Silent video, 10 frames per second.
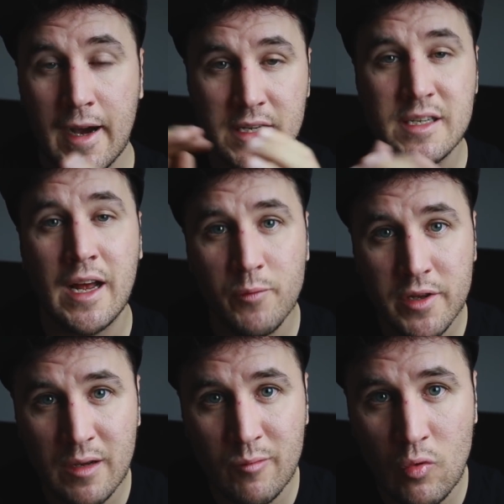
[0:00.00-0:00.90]
And starting
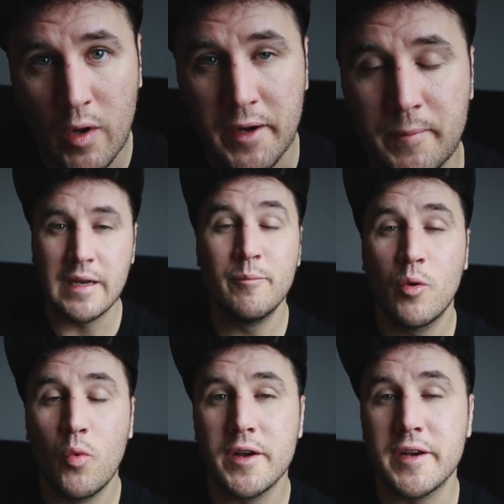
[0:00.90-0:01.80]
with number one. Number
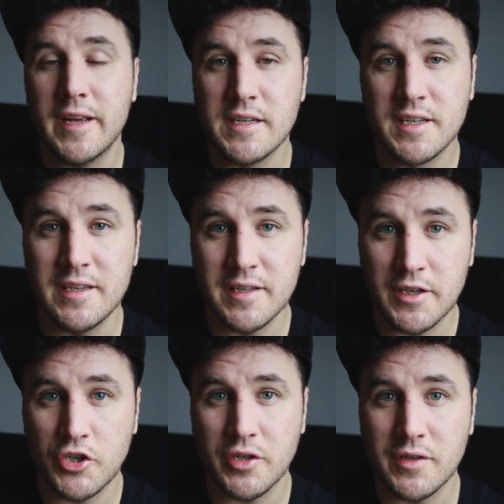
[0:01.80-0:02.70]
one is
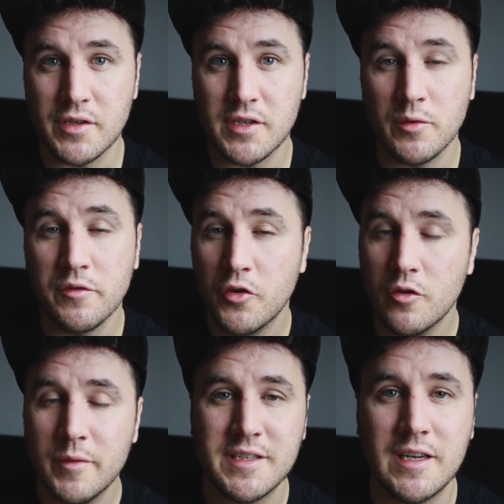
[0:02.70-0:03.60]
conditions. Now, you've
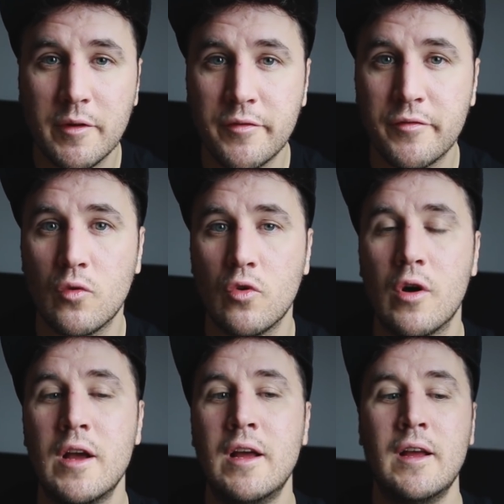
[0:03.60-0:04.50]
heard me say
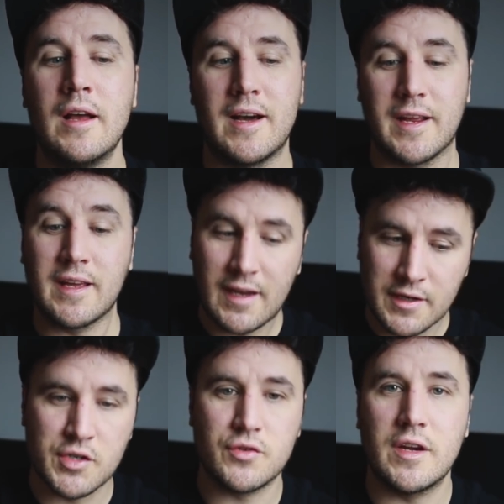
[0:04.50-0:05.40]
before, and I
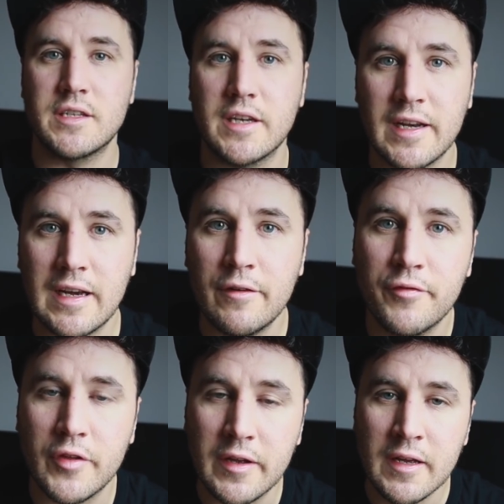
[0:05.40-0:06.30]
can't stress it
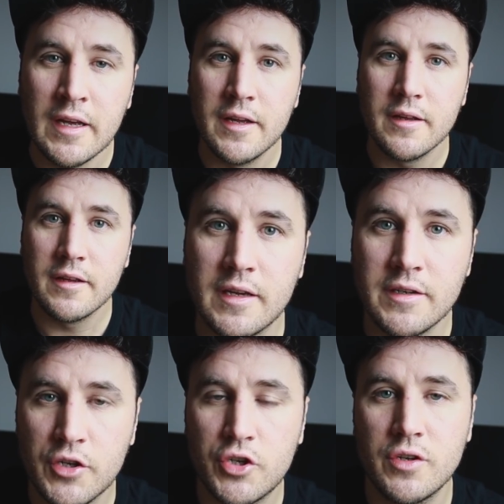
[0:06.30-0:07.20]
enough, that
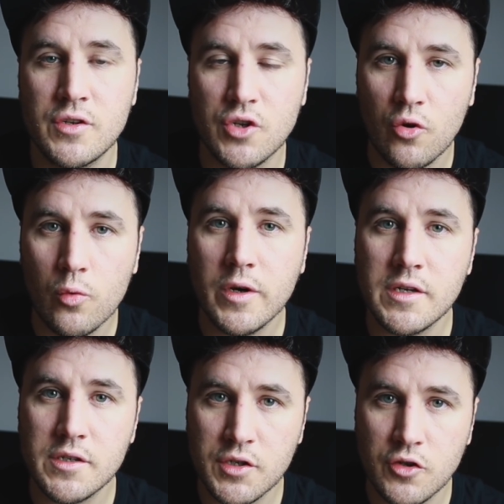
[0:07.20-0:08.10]
conditions
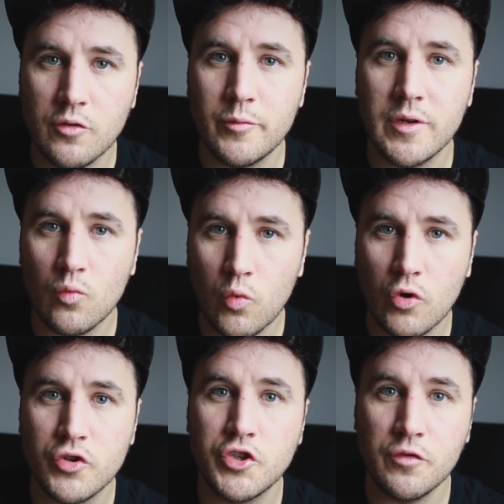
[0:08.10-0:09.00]
always determine
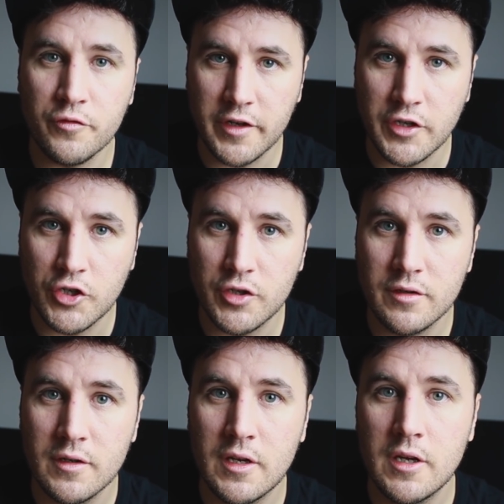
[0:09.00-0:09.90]
what you fish.